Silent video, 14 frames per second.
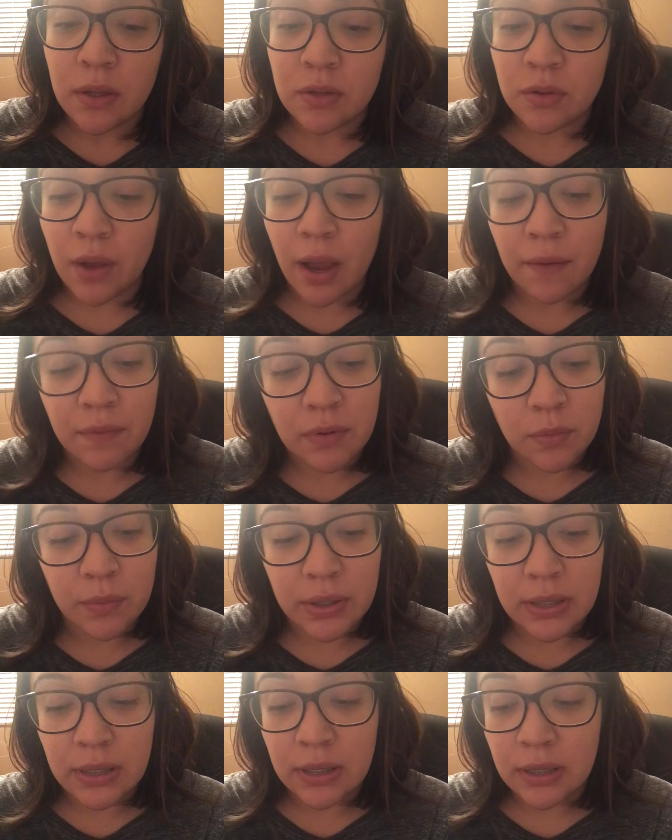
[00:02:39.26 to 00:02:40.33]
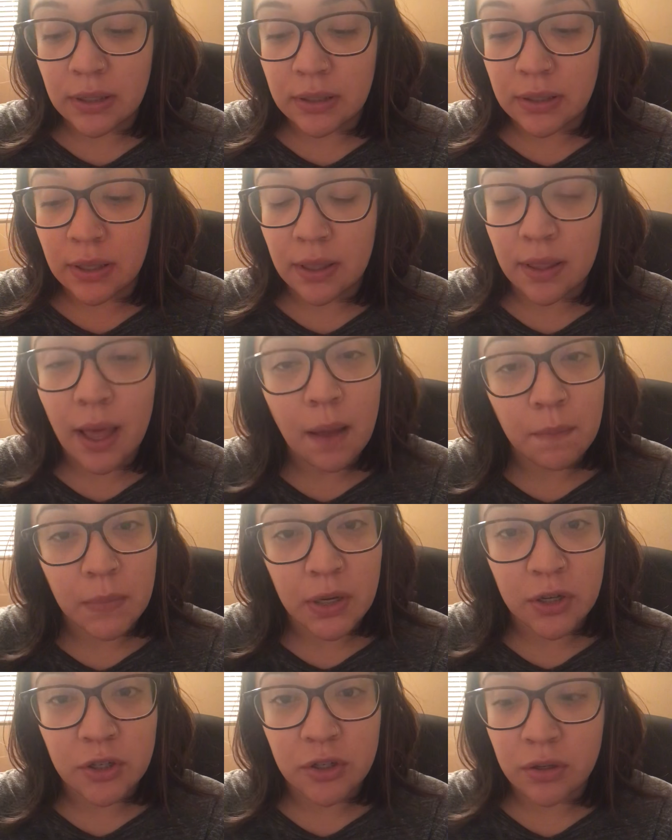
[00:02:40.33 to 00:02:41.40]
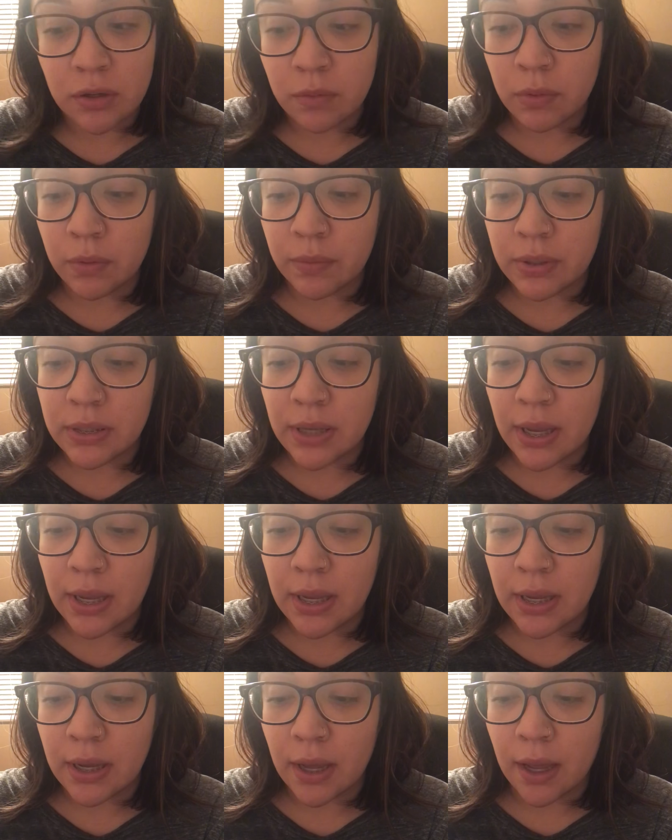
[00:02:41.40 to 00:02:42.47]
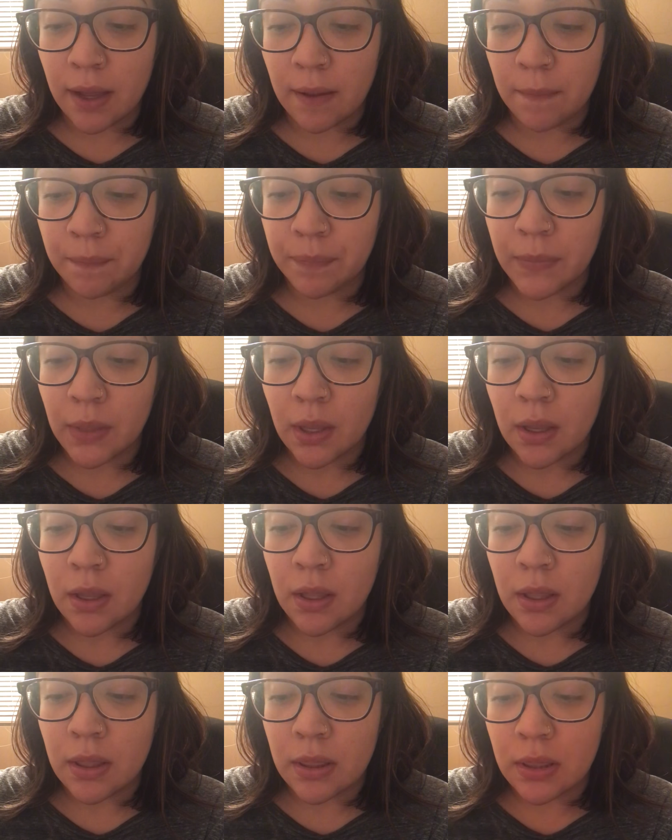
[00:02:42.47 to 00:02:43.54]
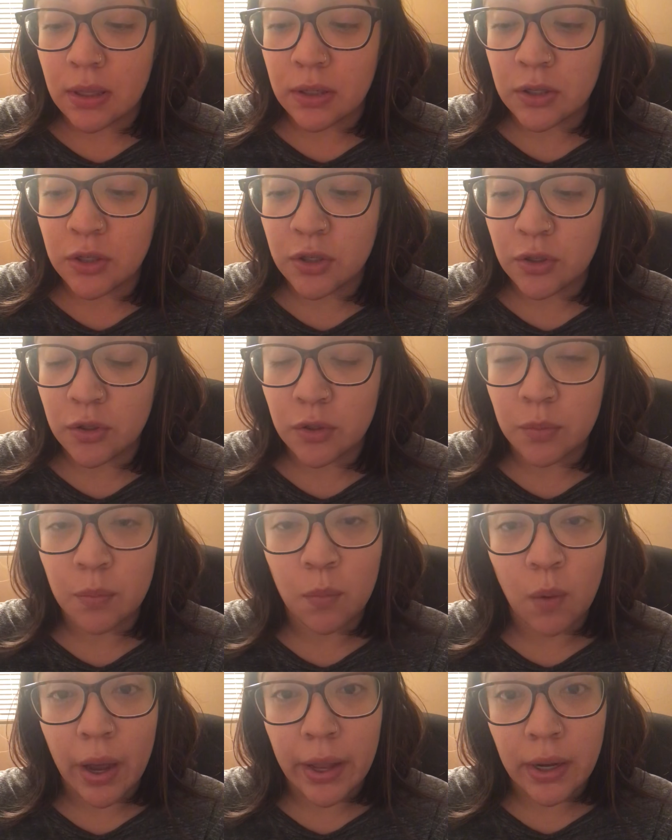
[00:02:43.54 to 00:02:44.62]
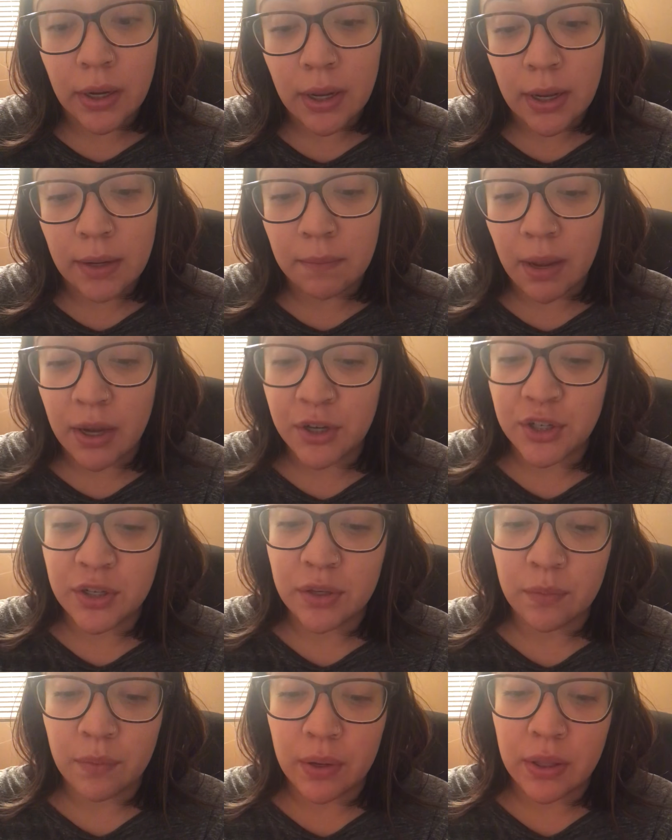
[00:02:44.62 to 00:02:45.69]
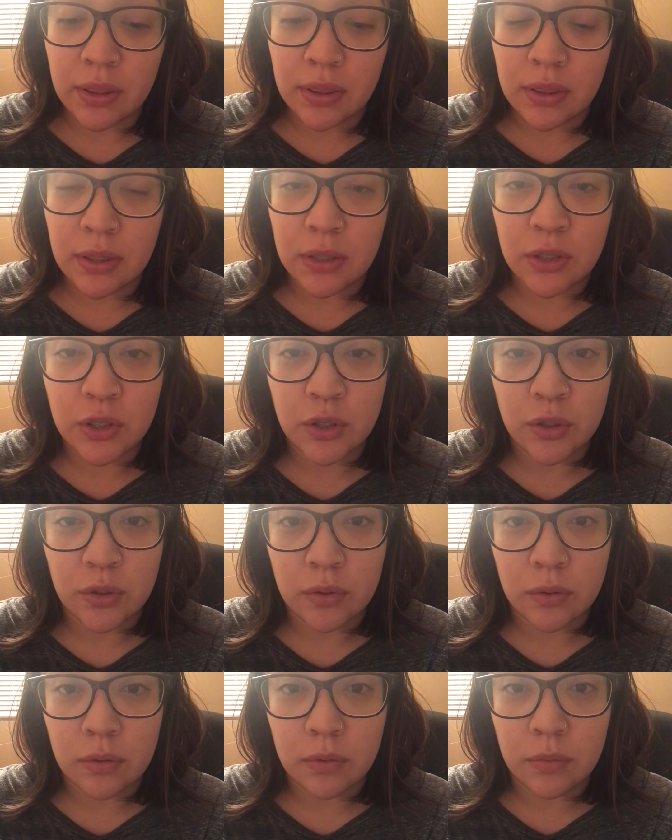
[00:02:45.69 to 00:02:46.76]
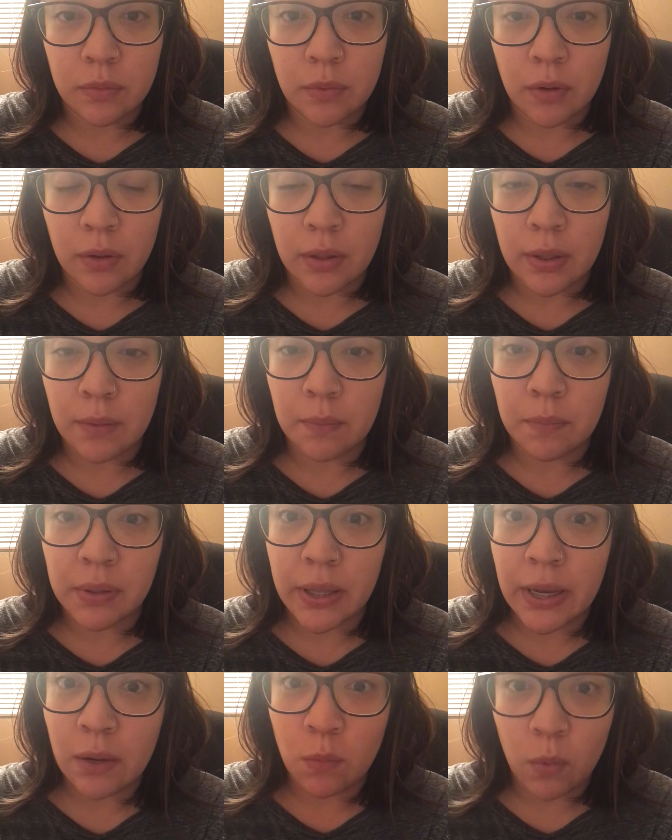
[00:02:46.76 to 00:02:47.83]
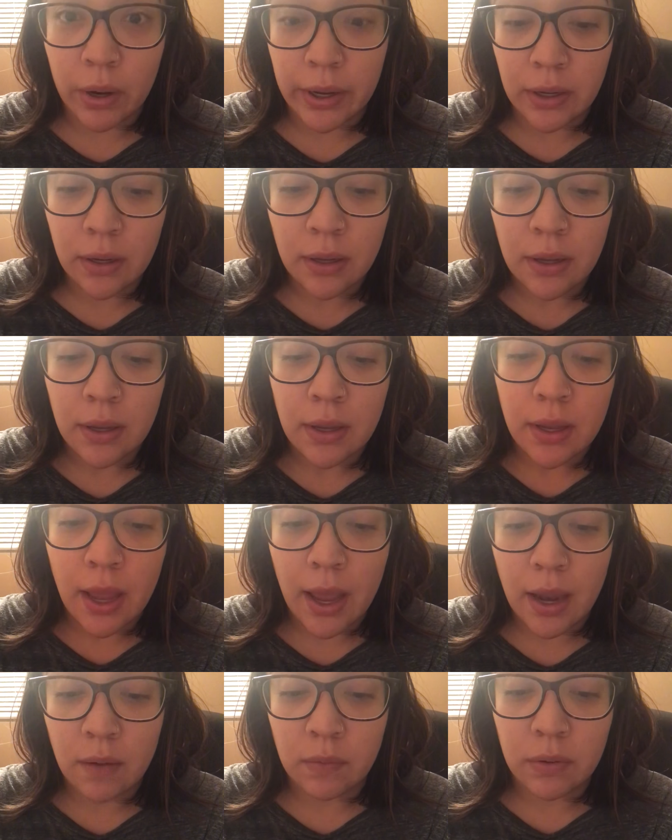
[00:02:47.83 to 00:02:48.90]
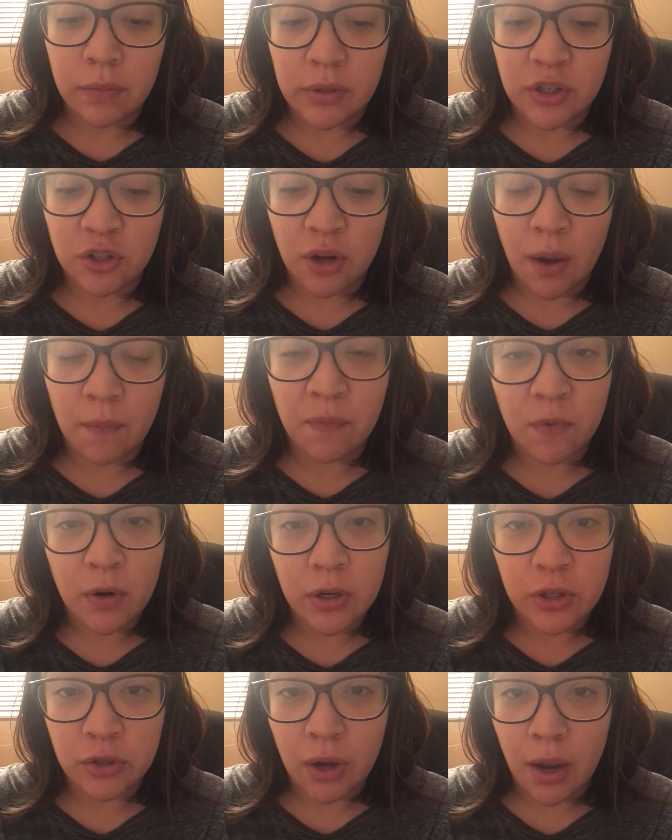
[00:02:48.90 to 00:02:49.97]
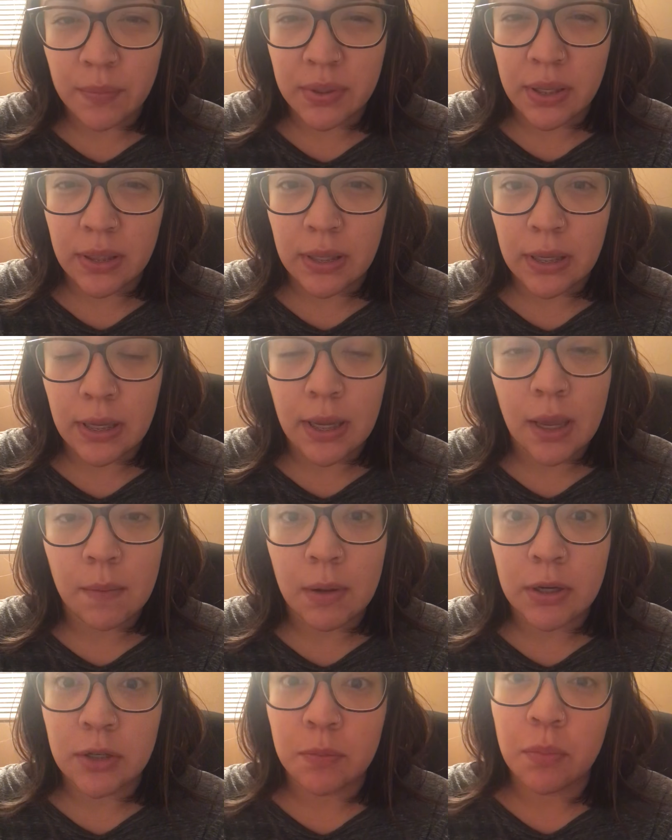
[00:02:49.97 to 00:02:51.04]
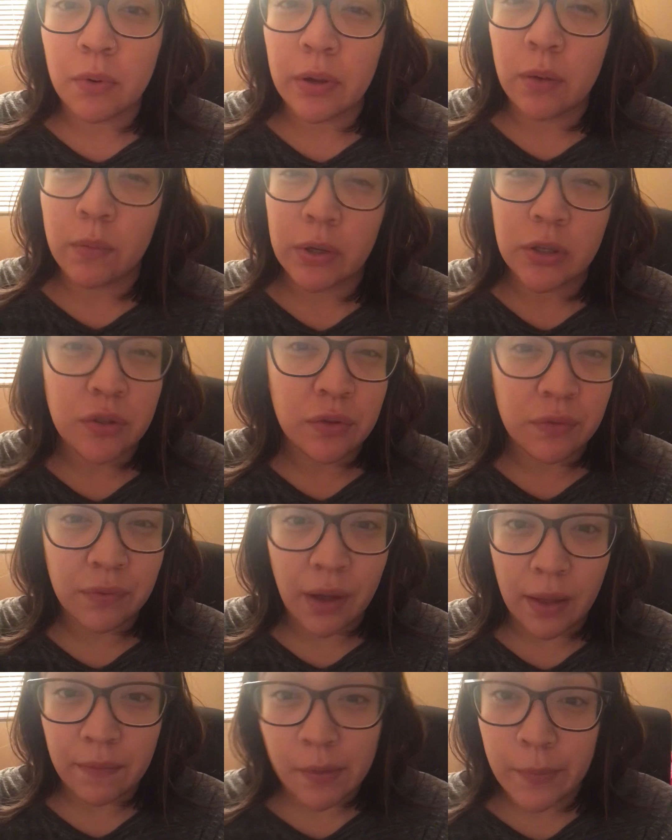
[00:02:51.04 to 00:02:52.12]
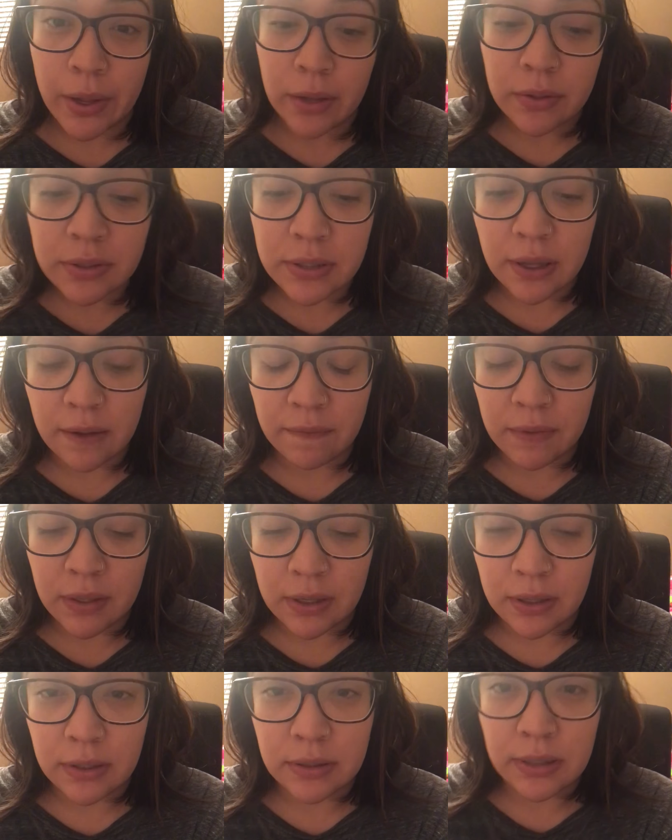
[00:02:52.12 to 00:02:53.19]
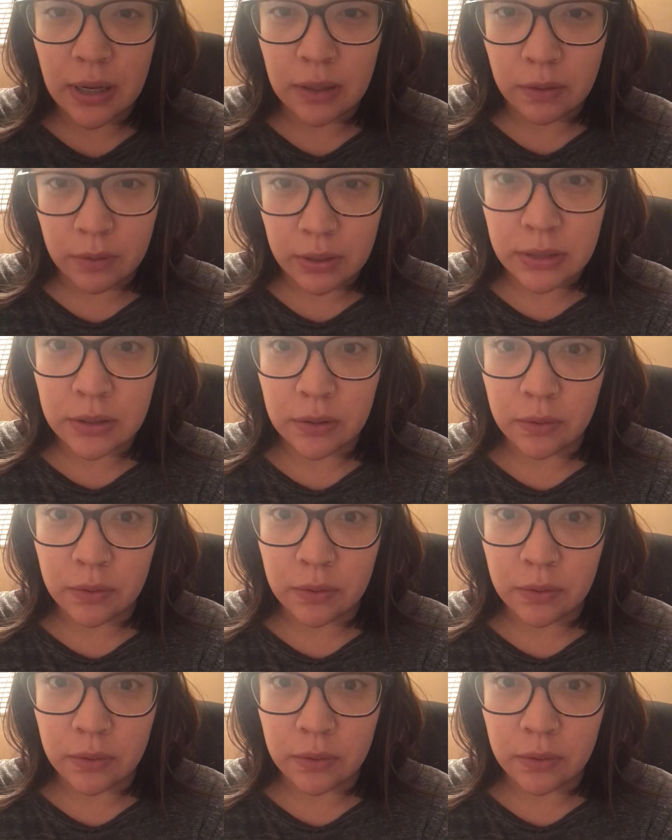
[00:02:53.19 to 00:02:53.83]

So after we did that mixture, we would take the tube 1 and match it with the tube or the plate 1, and we would drop 4 drops. I think it came out to 0.125 mLs of the diluted